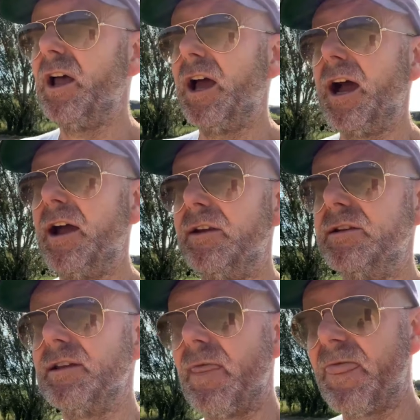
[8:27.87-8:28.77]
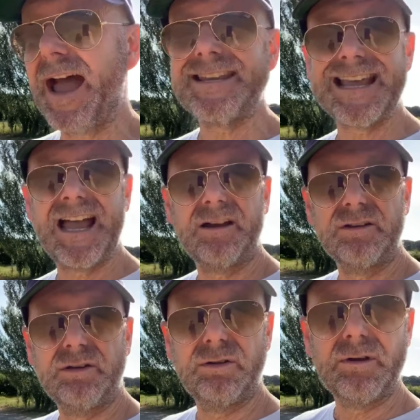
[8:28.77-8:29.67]
and that's how
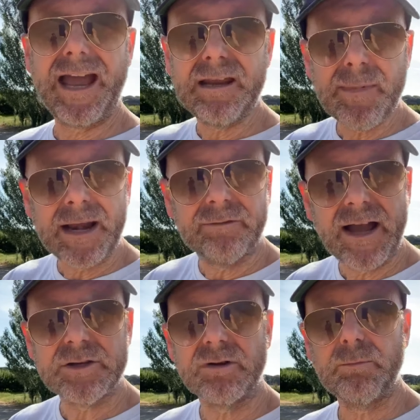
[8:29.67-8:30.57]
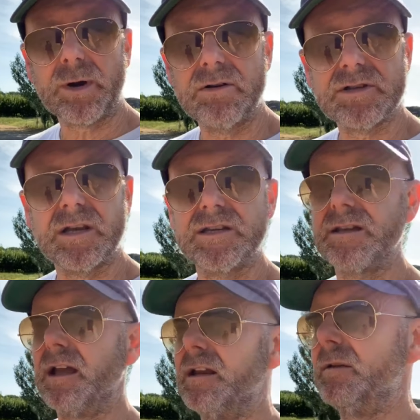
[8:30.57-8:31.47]
you any manufacturing process
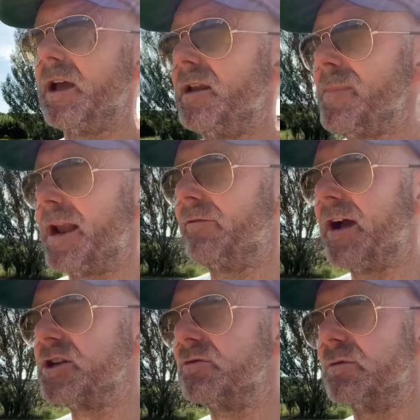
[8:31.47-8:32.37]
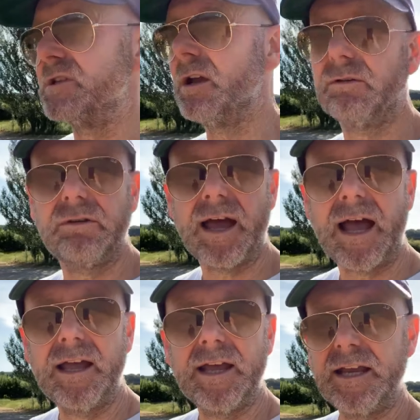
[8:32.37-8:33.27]
any any manufacturer will tell you that
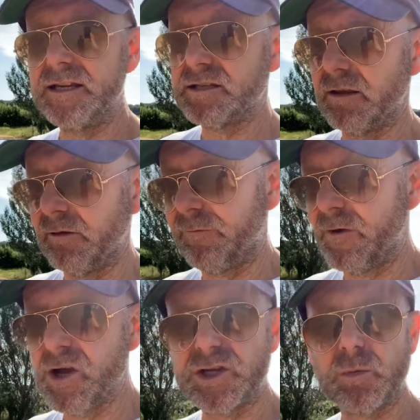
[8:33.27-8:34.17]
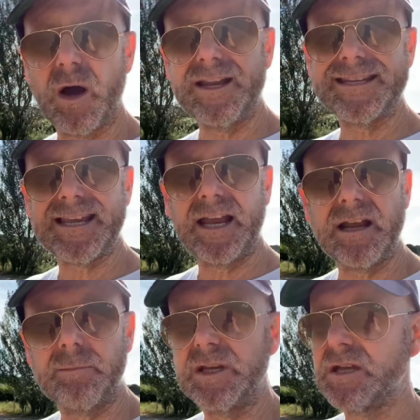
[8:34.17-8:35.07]
is that the first one is setting
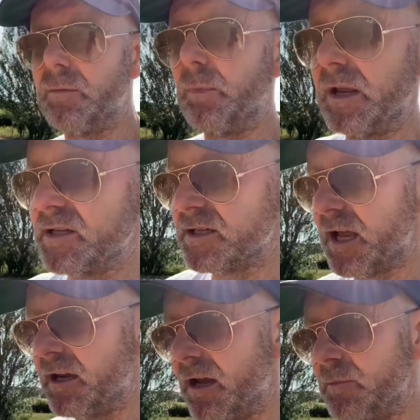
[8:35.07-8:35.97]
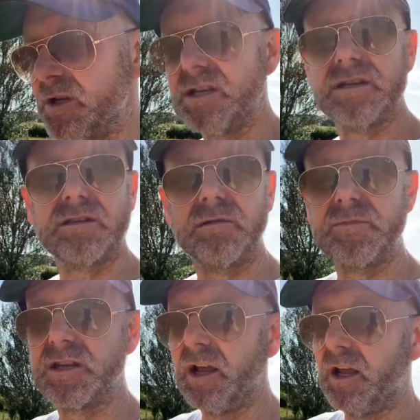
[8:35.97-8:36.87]
up your templates setting up your systems
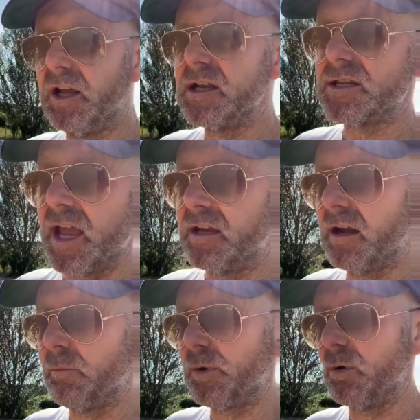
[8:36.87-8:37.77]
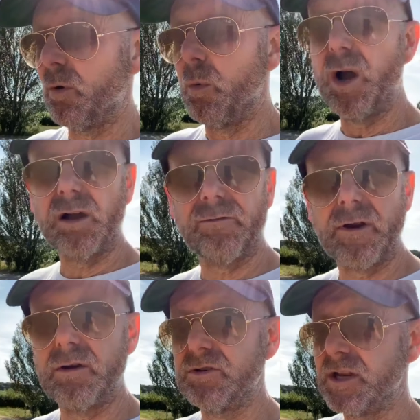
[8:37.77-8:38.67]
setting up your
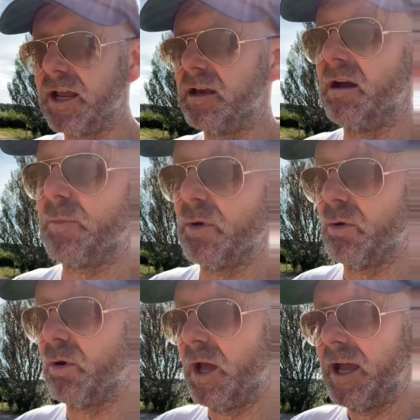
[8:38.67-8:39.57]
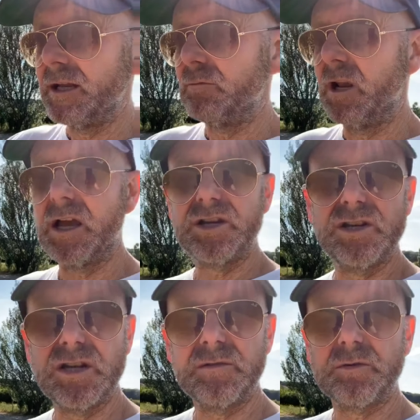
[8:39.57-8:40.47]
workflows setting up your
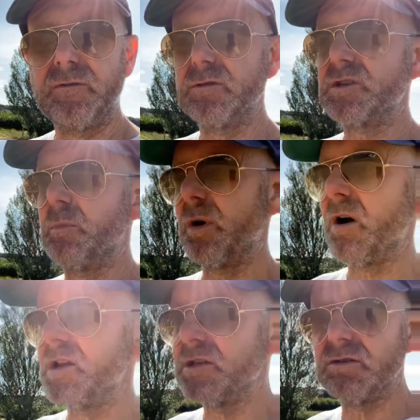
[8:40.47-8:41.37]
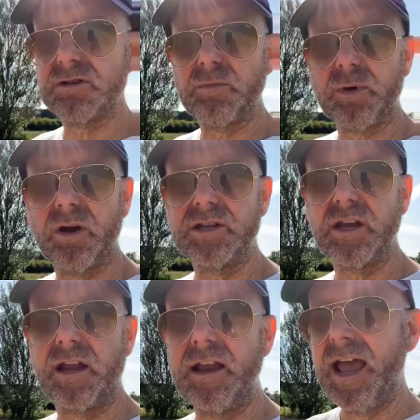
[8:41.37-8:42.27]
relationships with your suppliers and your supply
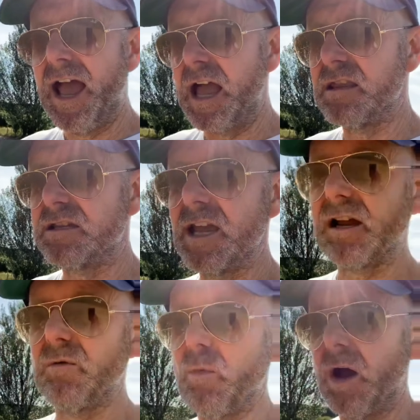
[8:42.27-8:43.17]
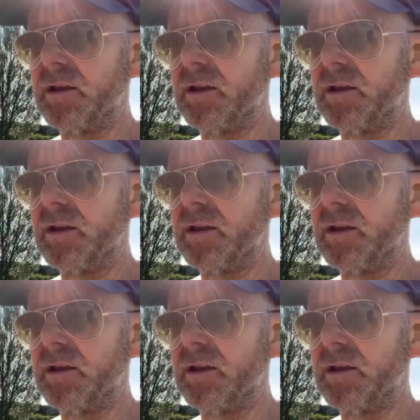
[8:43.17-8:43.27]
chain and the second one